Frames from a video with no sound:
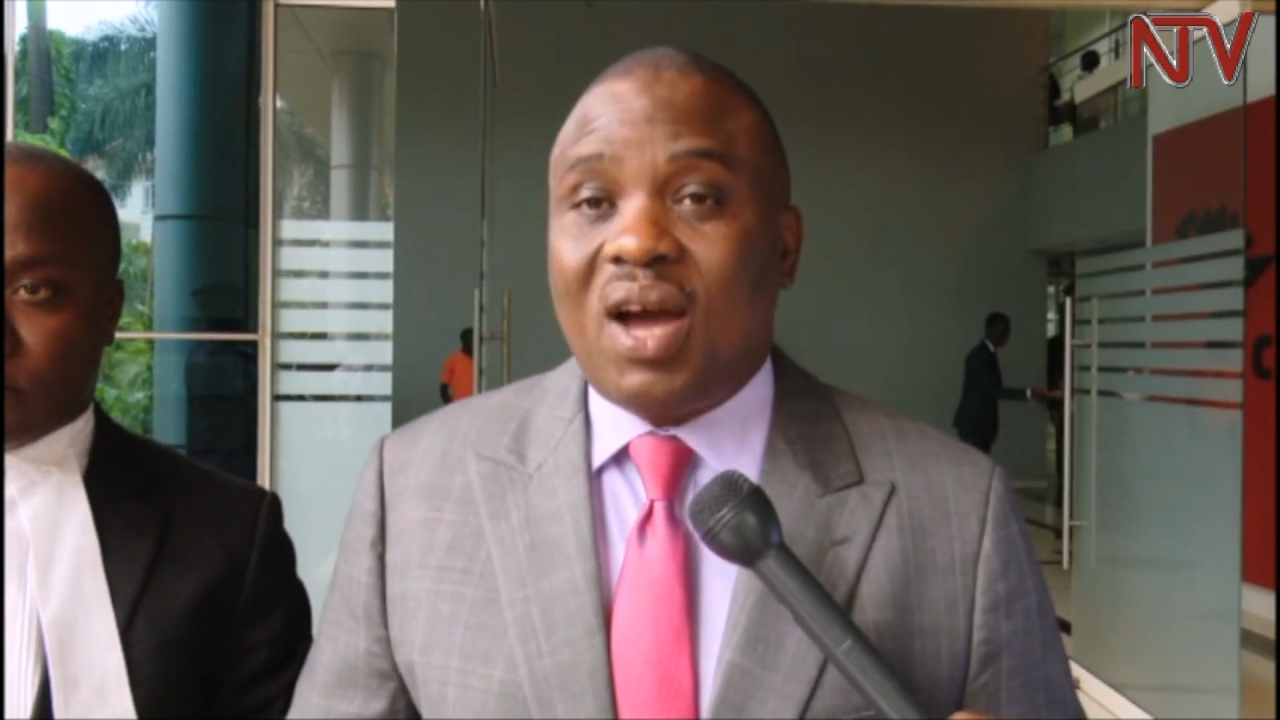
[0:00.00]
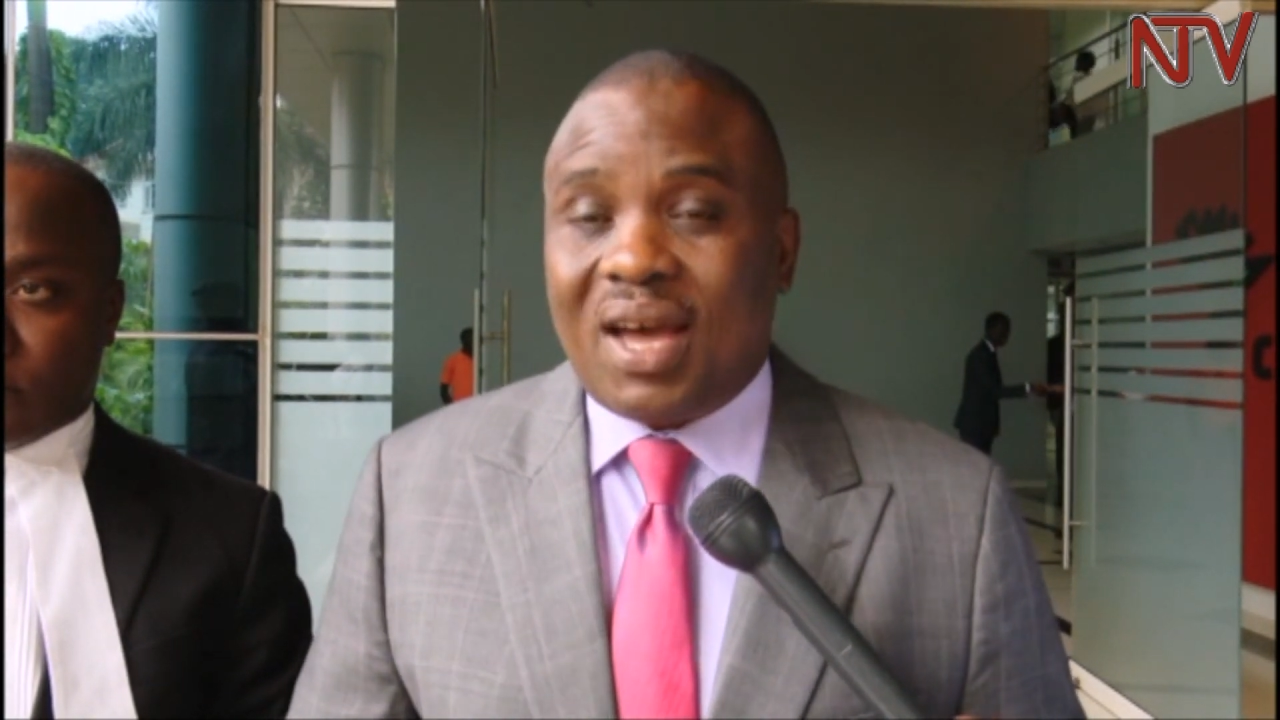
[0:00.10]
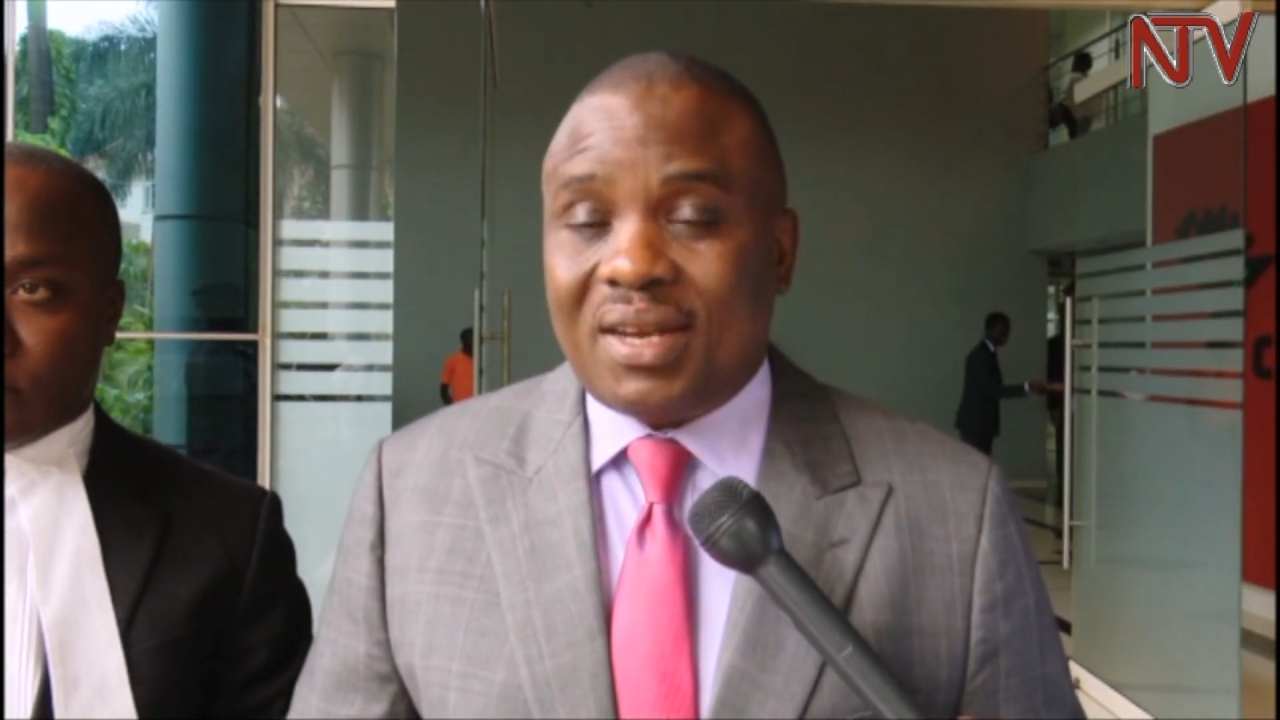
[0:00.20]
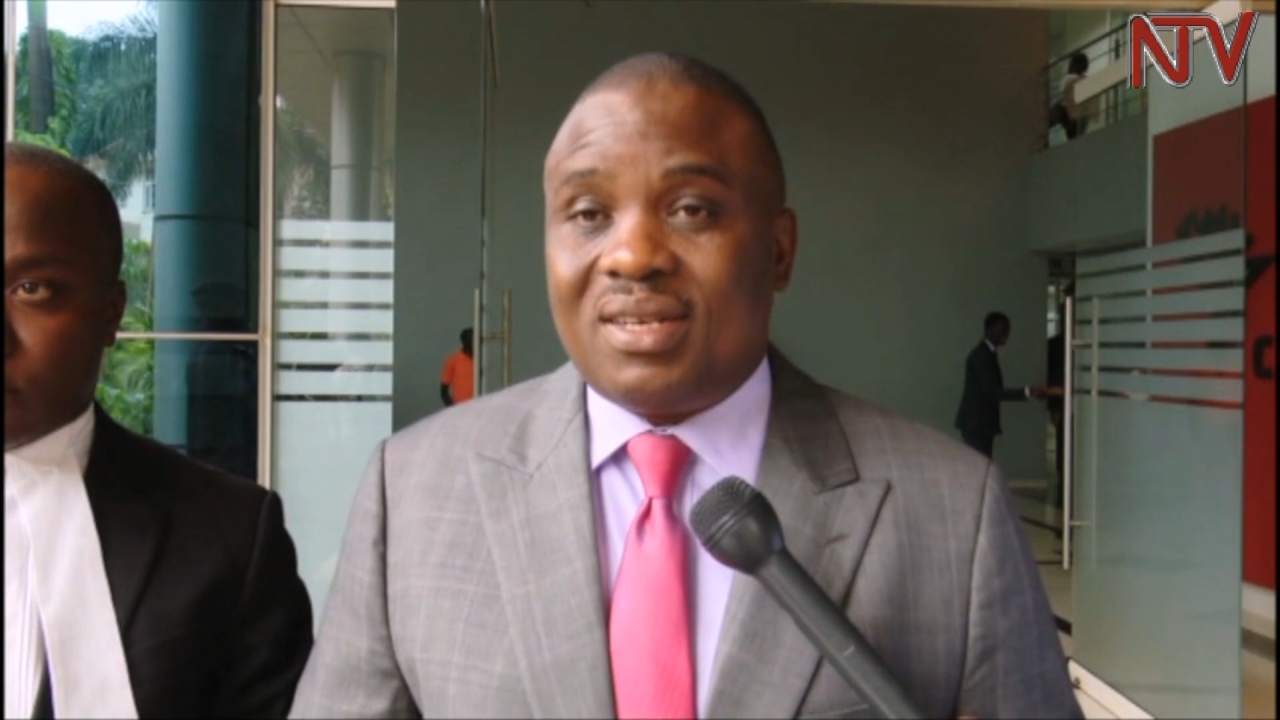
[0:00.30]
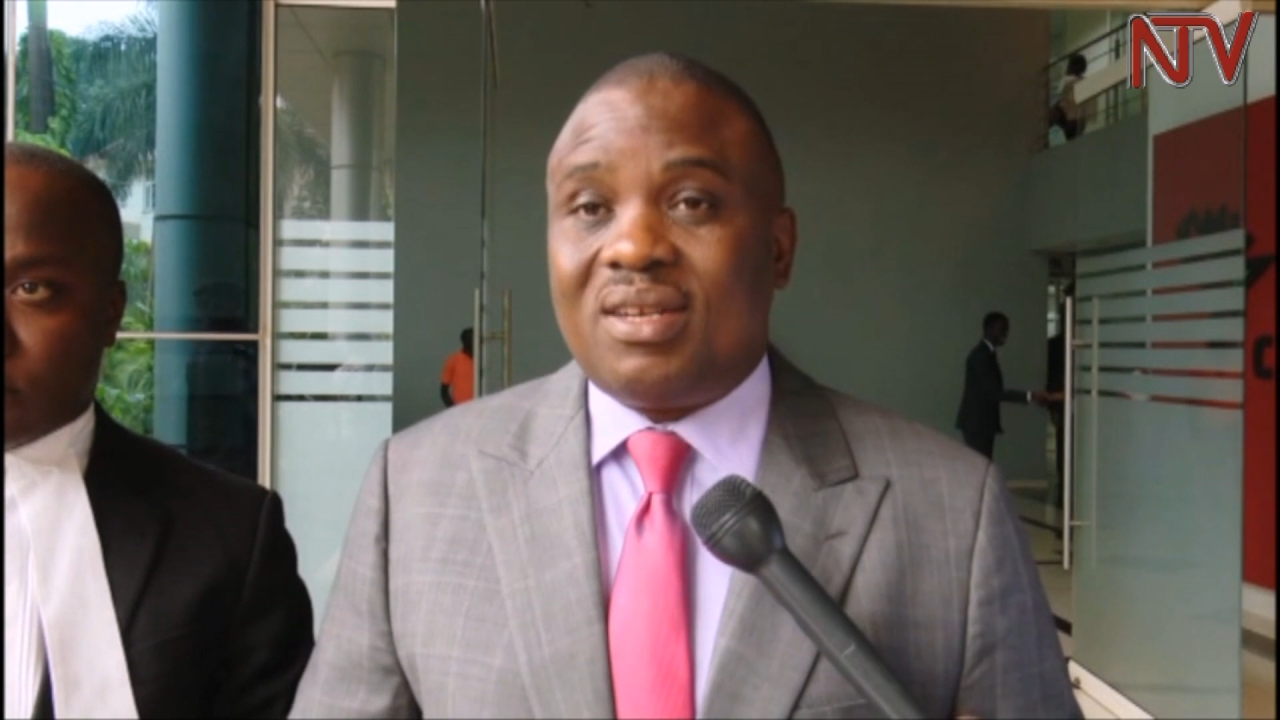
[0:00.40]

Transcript: who had